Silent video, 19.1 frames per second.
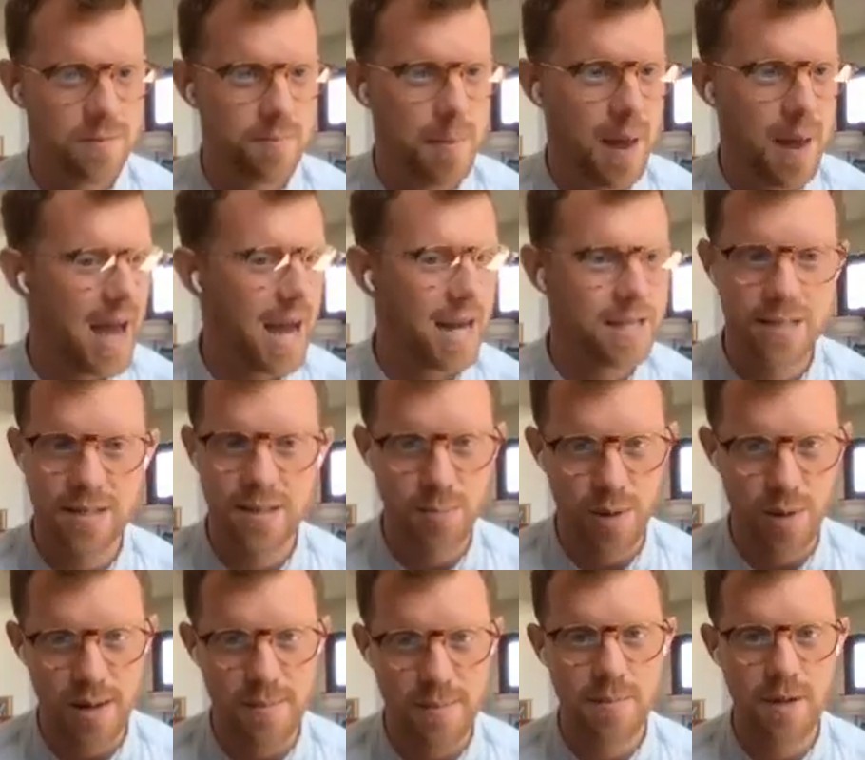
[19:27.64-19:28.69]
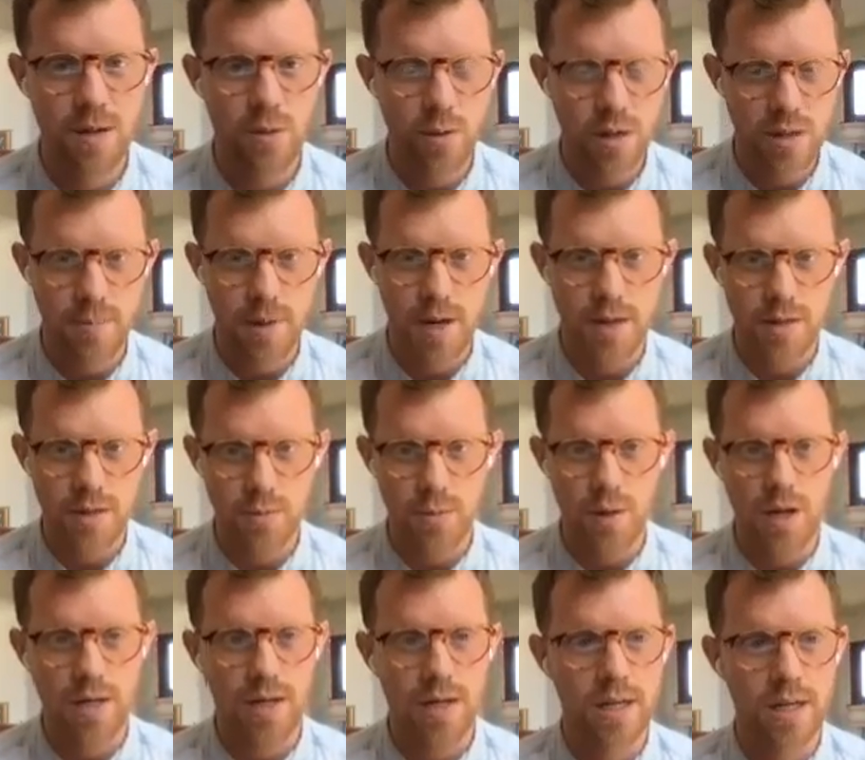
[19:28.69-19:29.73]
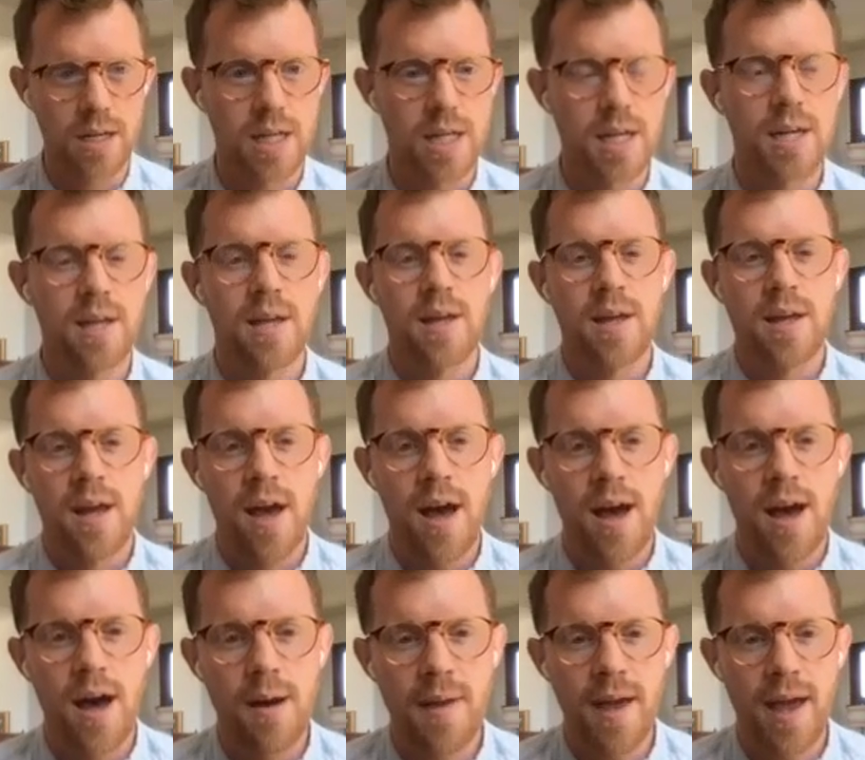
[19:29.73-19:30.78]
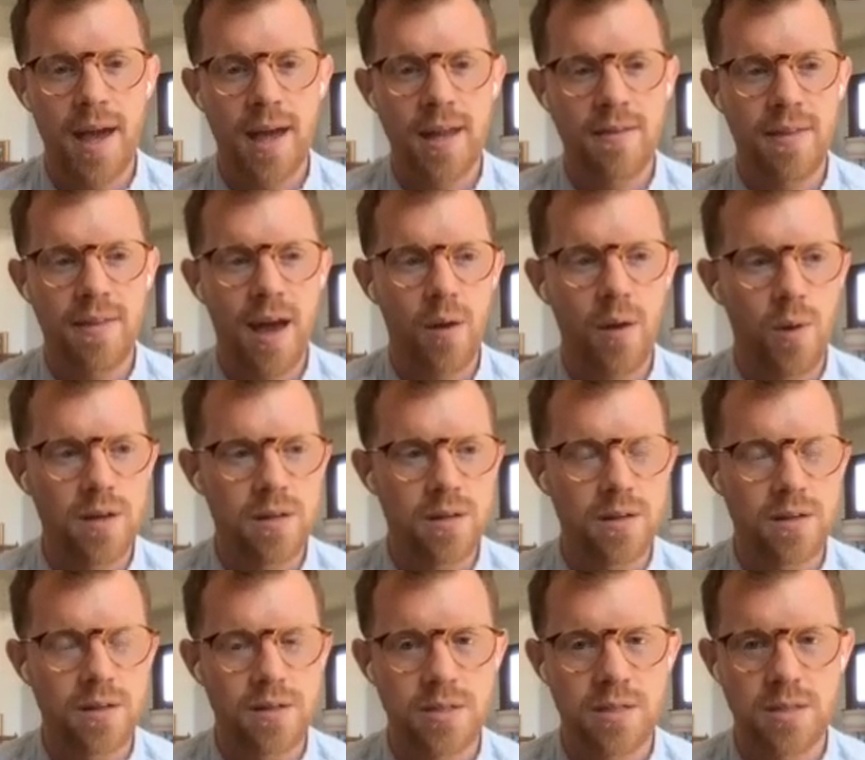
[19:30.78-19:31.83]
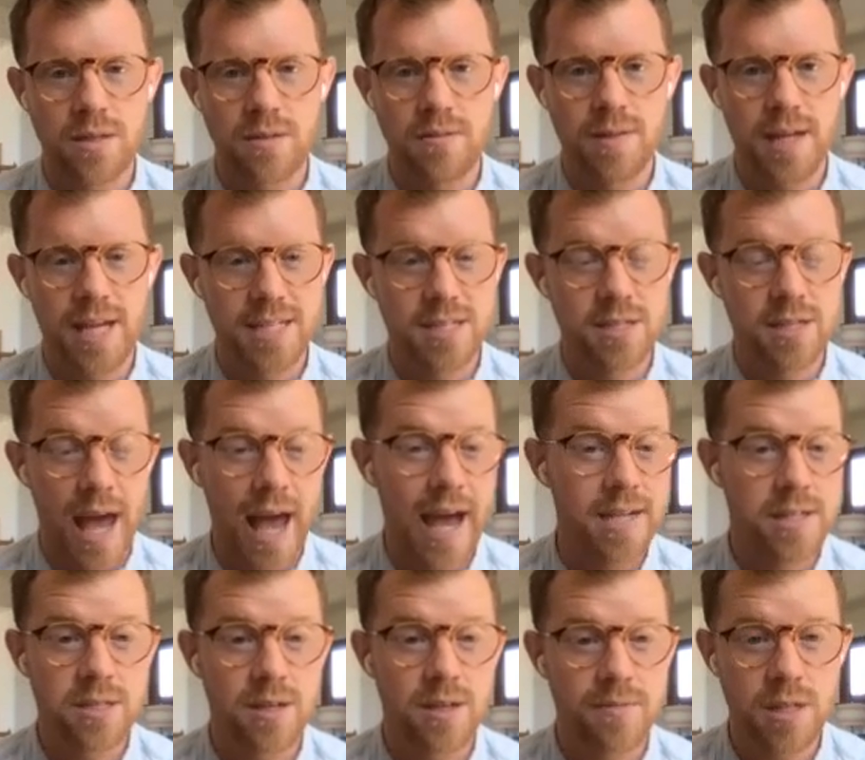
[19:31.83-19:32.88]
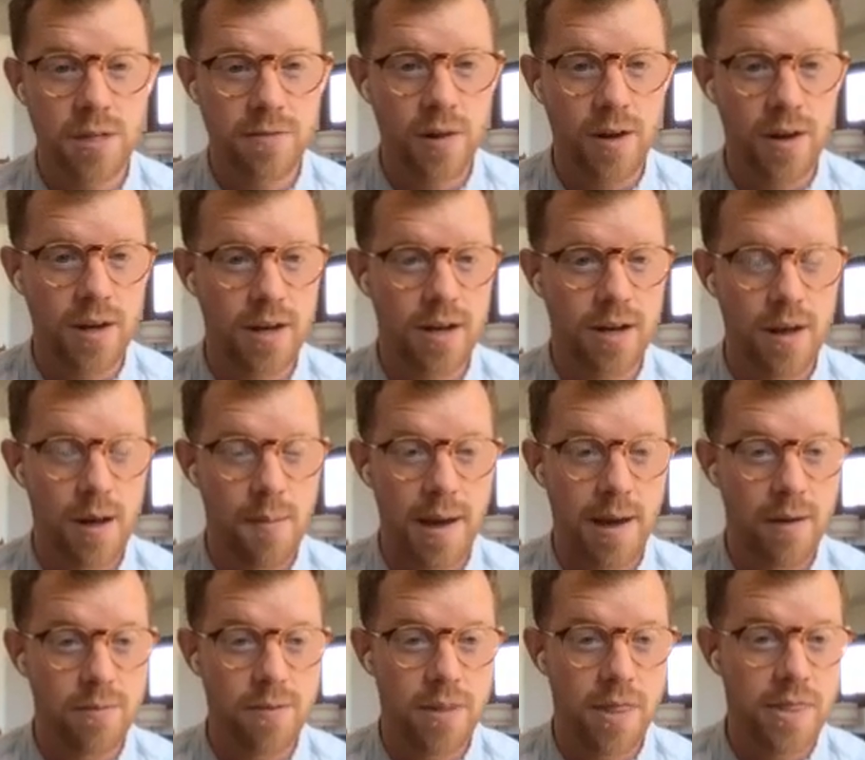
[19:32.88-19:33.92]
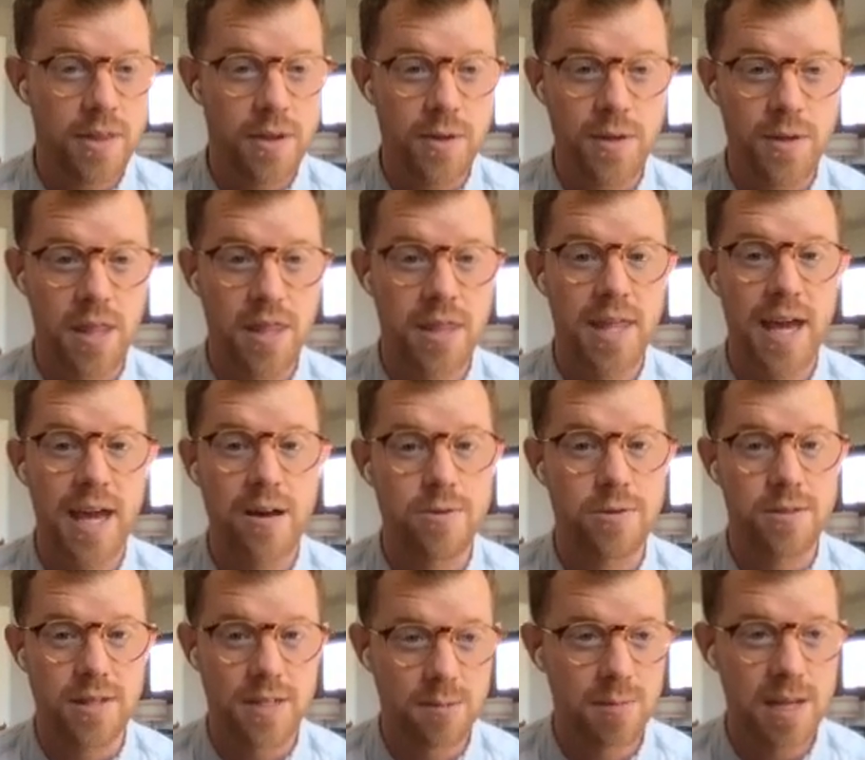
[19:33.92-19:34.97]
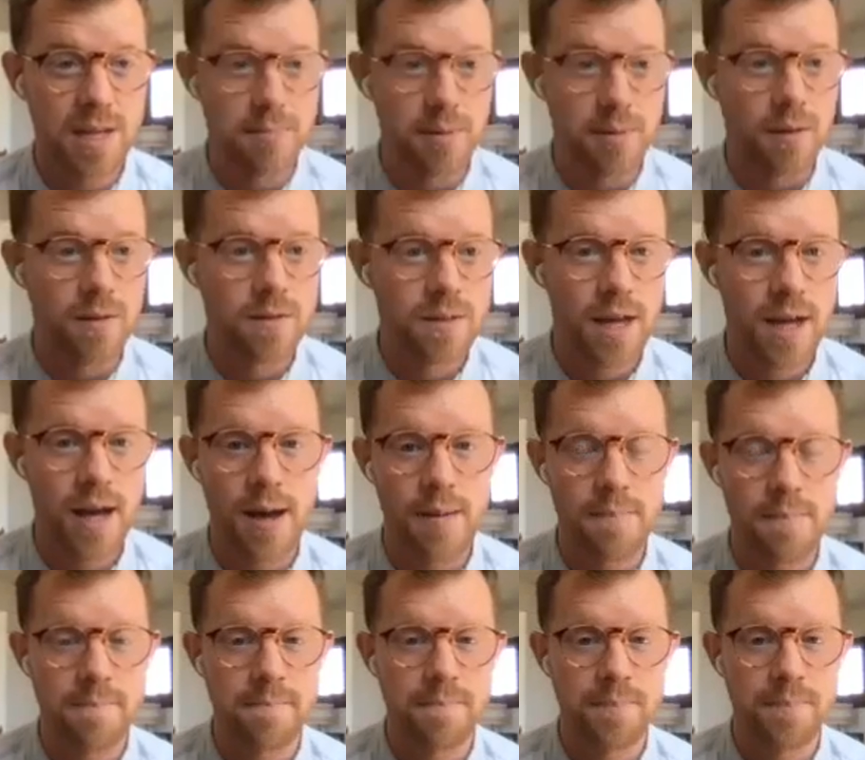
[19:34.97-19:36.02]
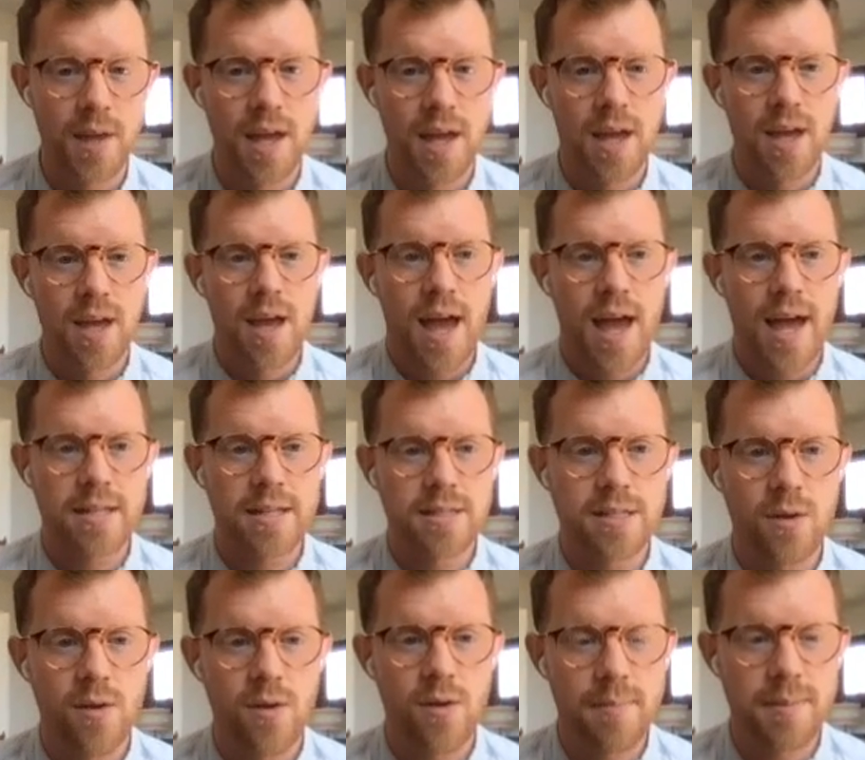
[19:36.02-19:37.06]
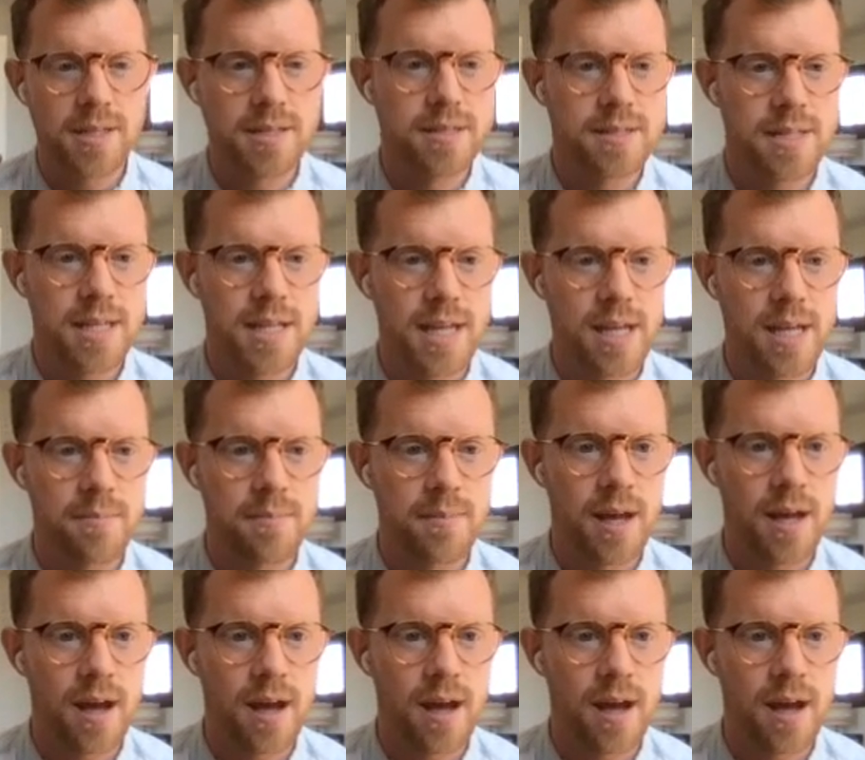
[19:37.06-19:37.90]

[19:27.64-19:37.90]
packed to the brim with bottled water. And that water has served so far about 30,000 people. And so Emma's team